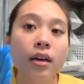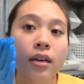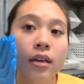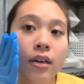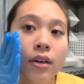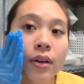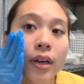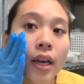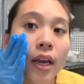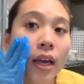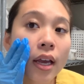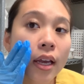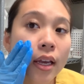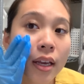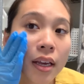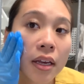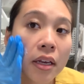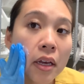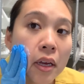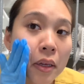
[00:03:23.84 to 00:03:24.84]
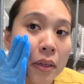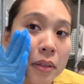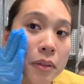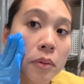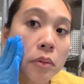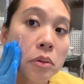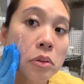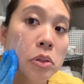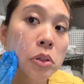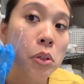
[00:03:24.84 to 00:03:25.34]
Okay,
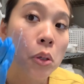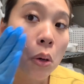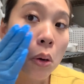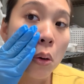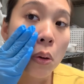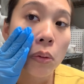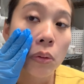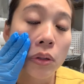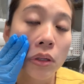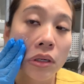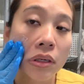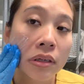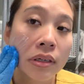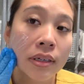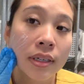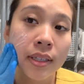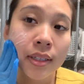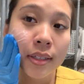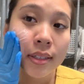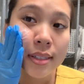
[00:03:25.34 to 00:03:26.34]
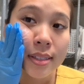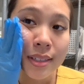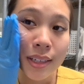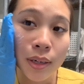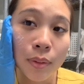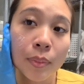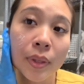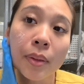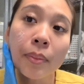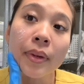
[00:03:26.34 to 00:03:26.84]
so it's gonna
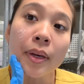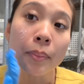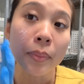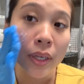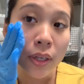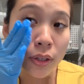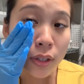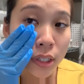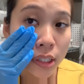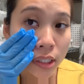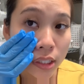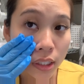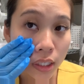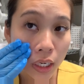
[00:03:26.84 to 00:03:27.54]
be my mirror.